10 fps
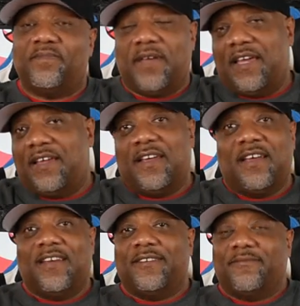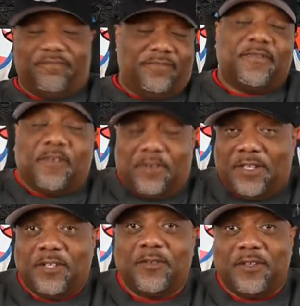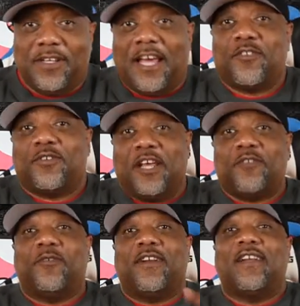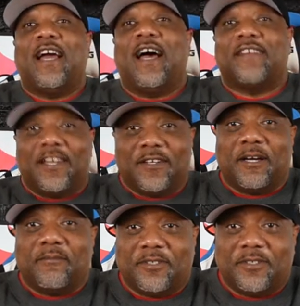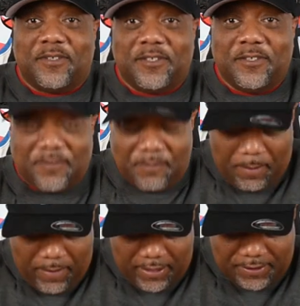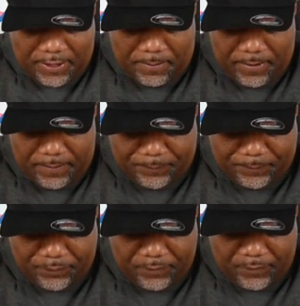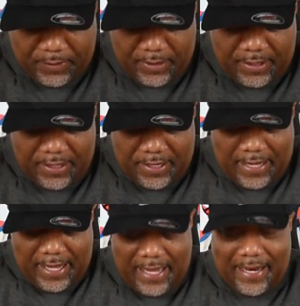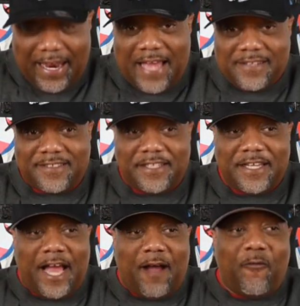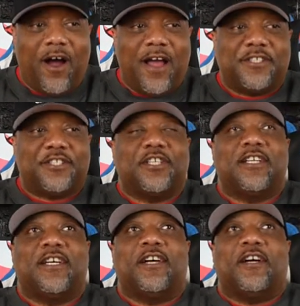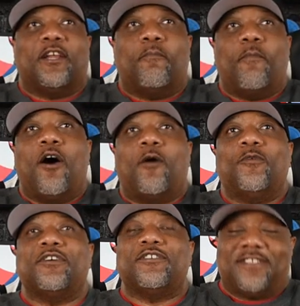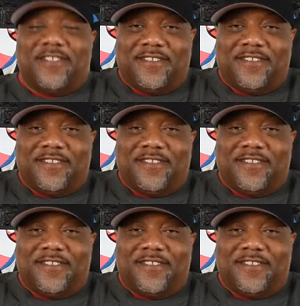man. Lou, that's that's one of the guys I look up to, Lou from Unbox Therapy. And lastly, I watch Lamar Wilson